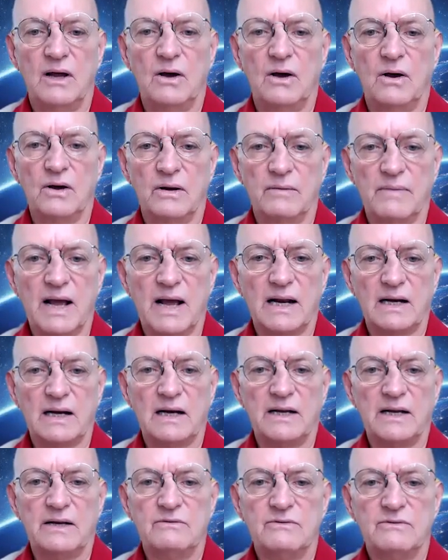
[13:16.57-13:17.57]

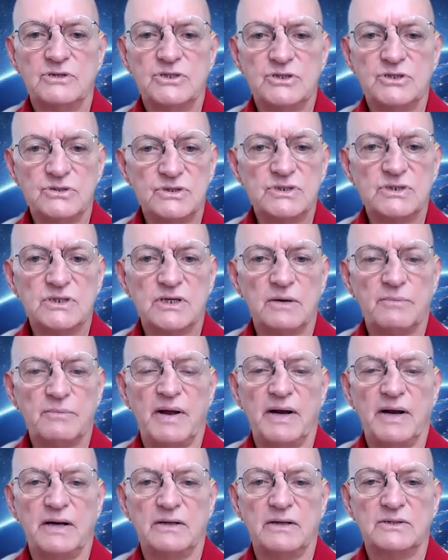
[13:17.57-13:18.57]
automatically reduce their
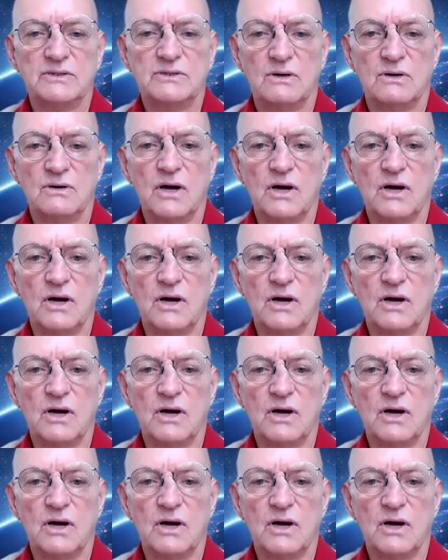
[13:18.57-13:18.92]
dependence on